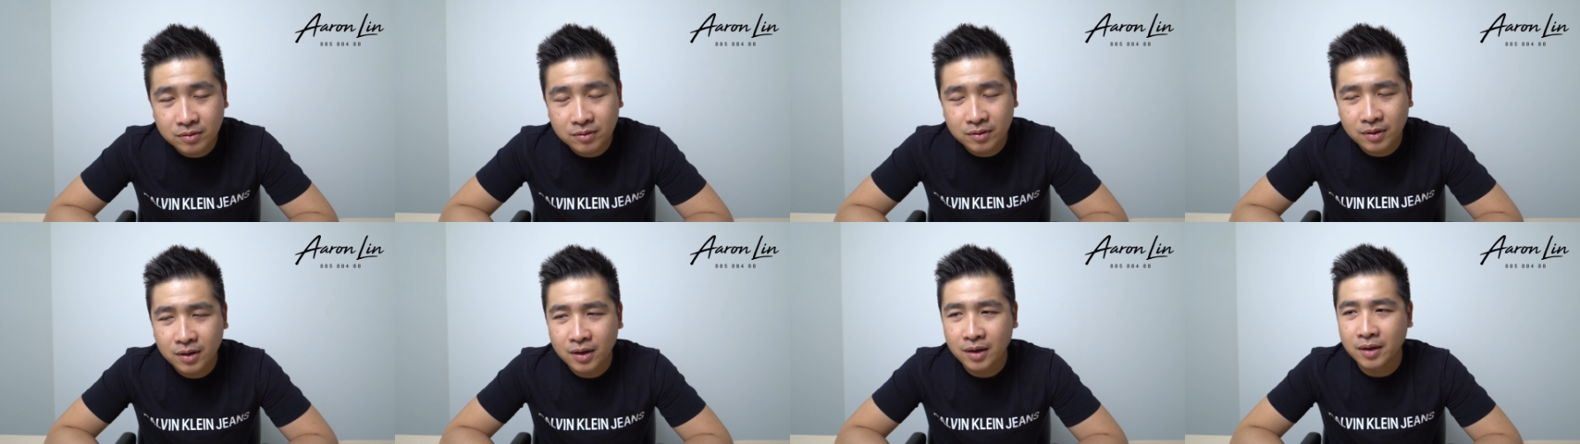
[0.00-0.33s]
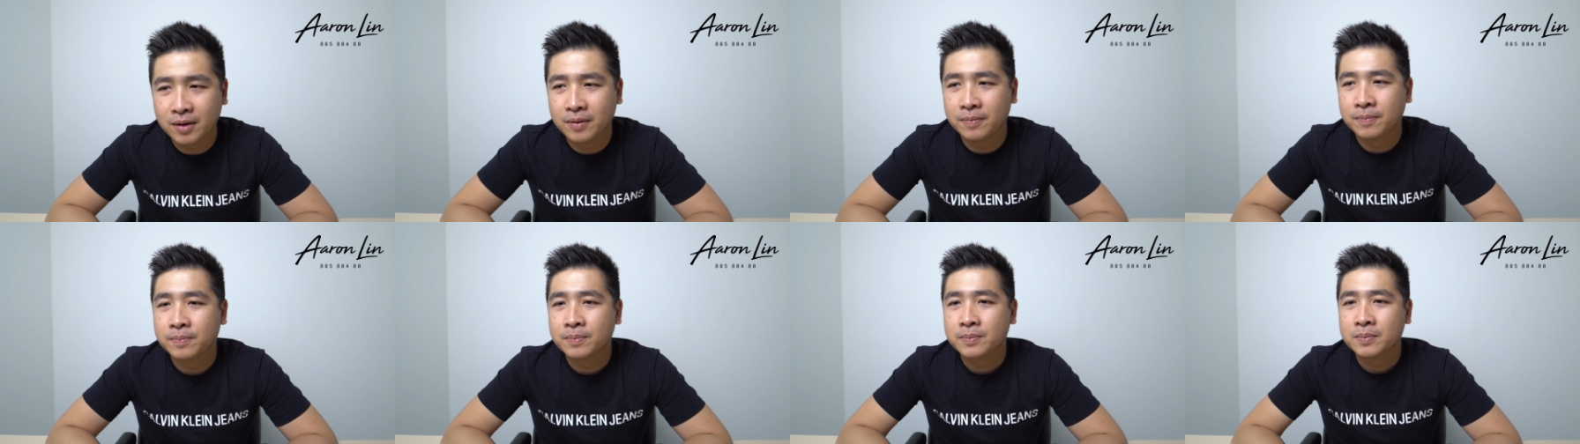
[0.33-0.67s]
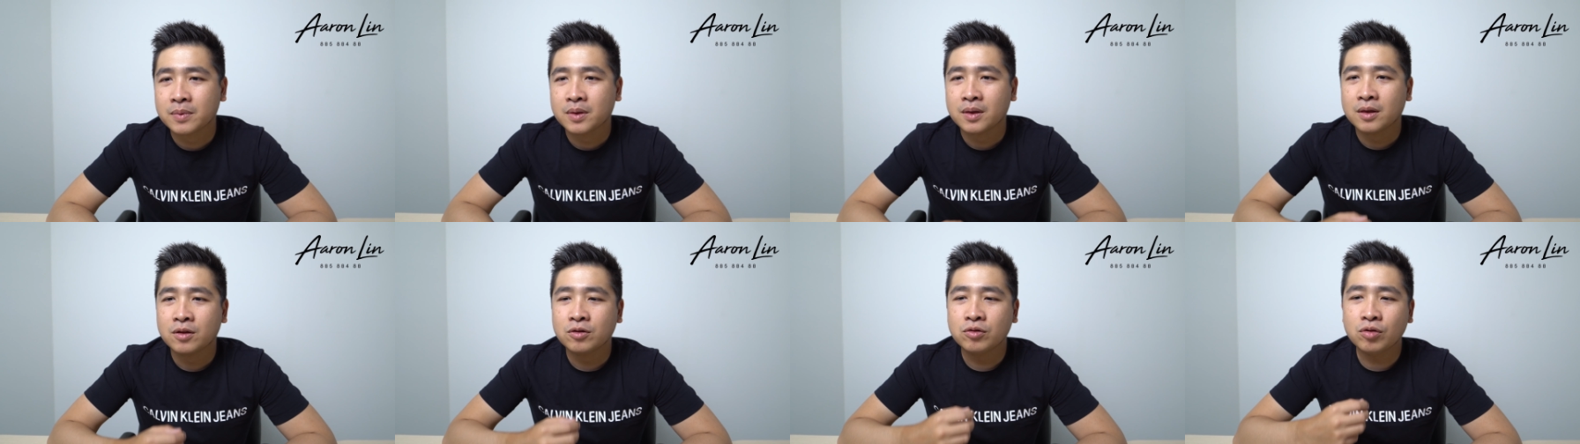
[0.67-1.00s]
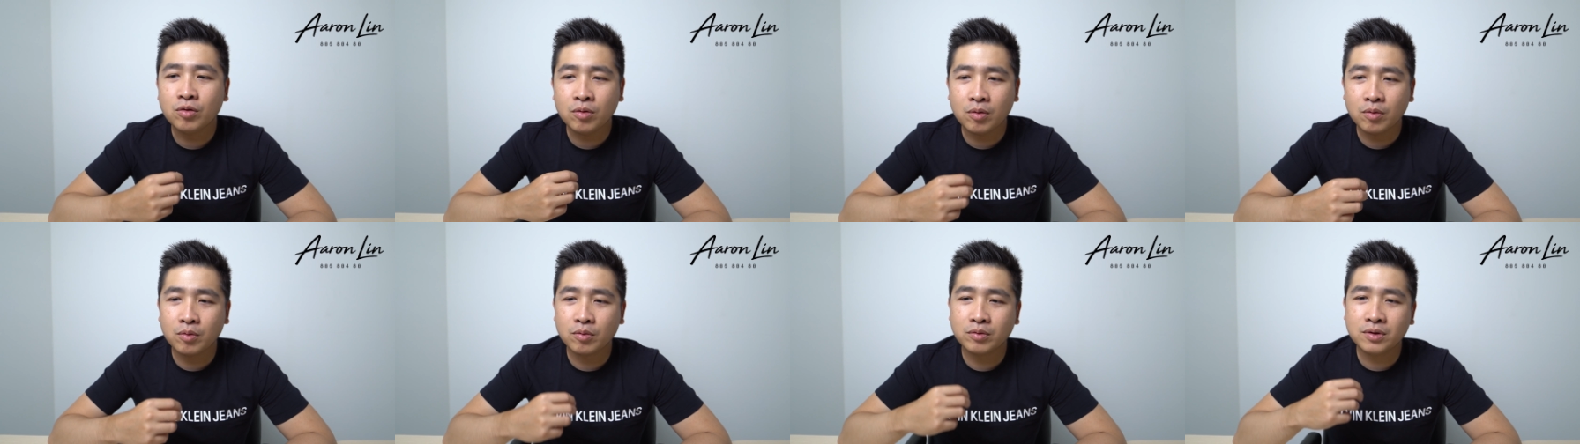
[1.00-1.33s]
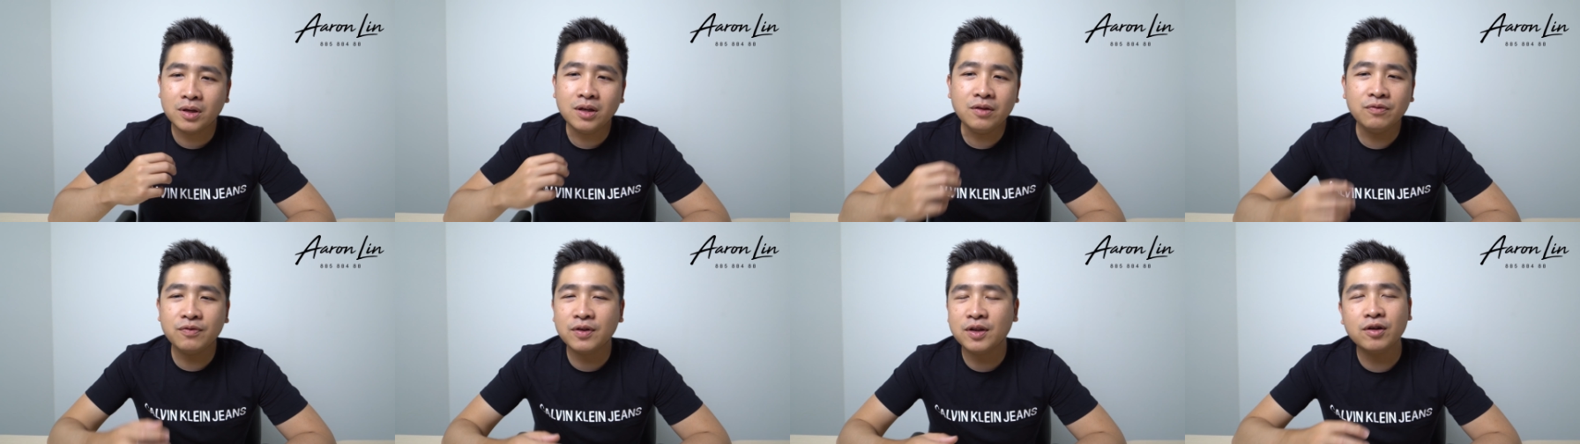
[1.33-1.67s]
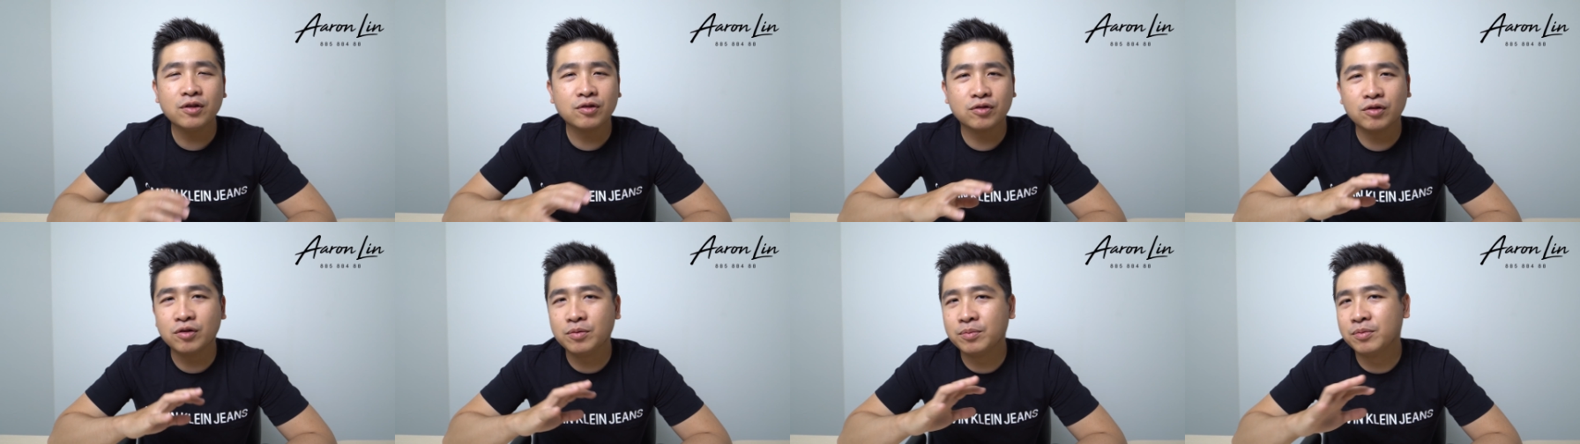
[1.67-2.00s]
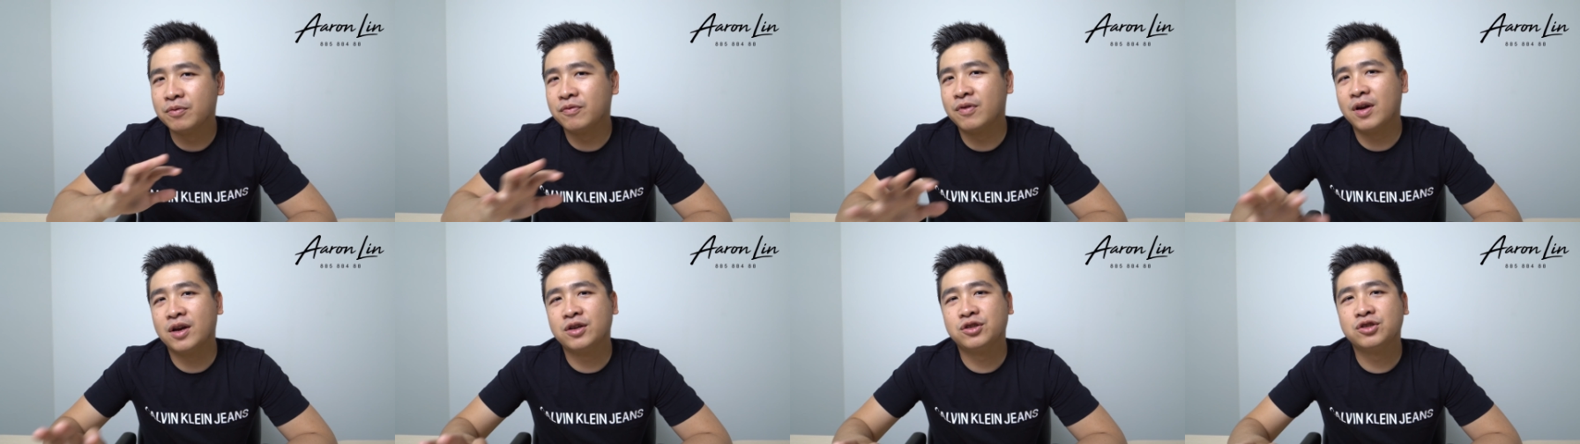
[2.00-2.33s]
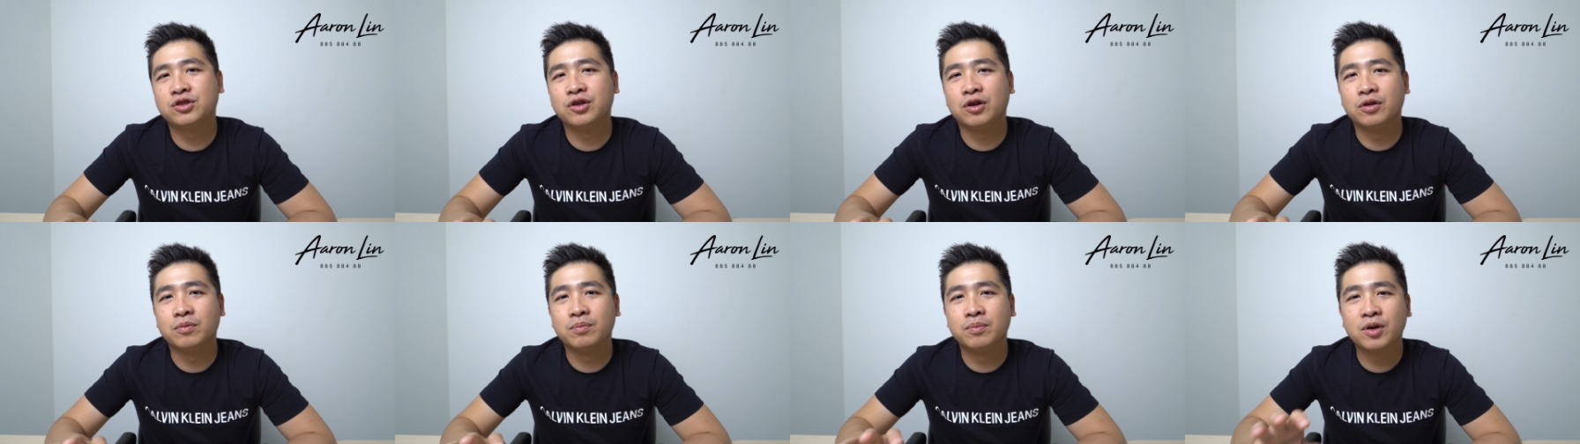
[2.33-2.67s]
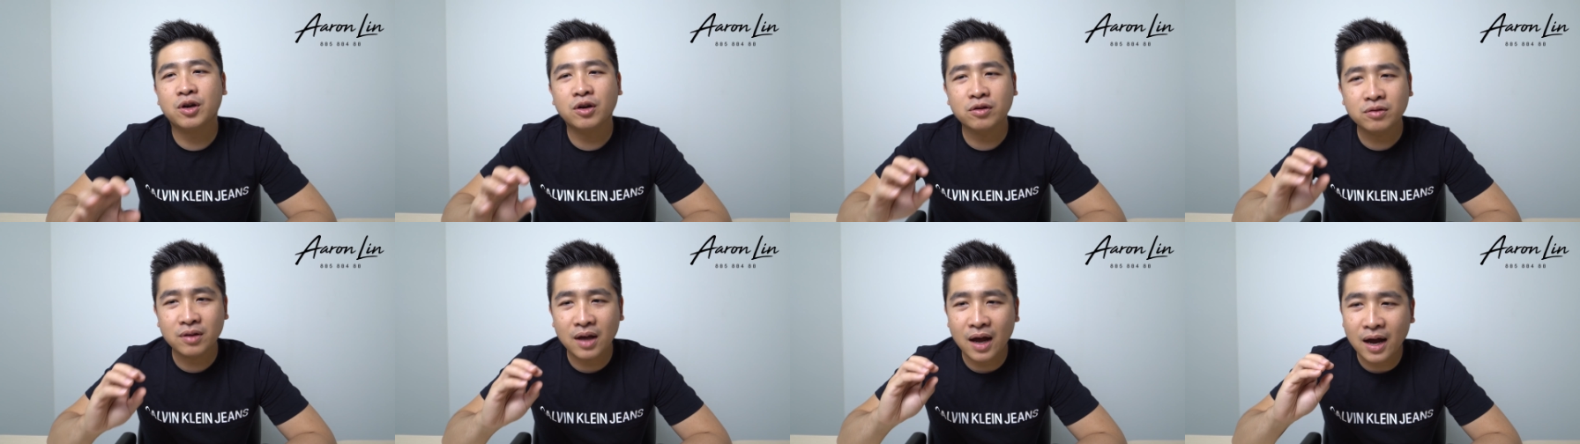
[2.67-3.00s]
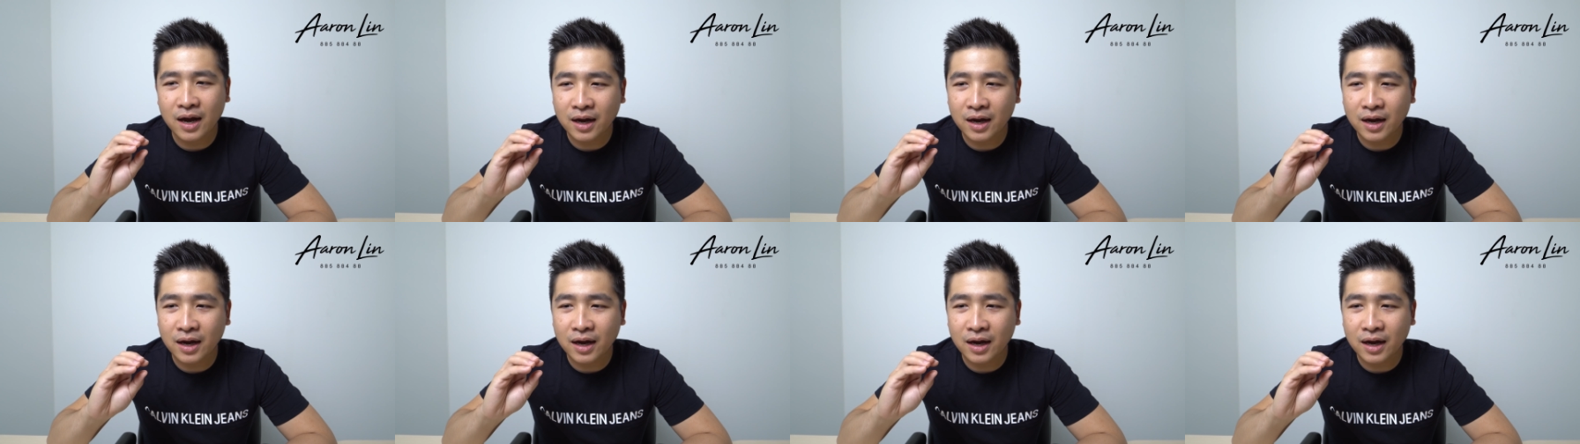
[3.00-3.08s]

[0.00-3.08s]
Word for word: Okay, so this video is going to be very short because